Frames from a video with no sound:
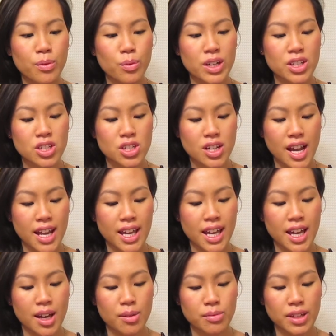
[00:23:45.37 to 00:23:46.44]
which I
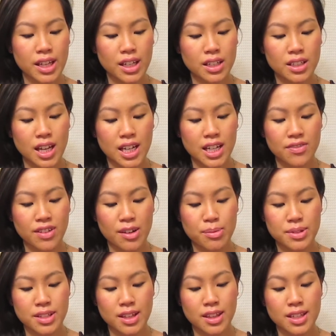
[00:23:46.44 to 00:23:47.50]
am like 95%
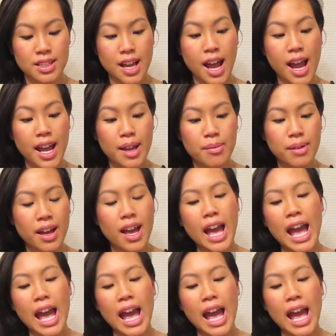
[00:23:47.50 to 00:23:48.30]
of the time.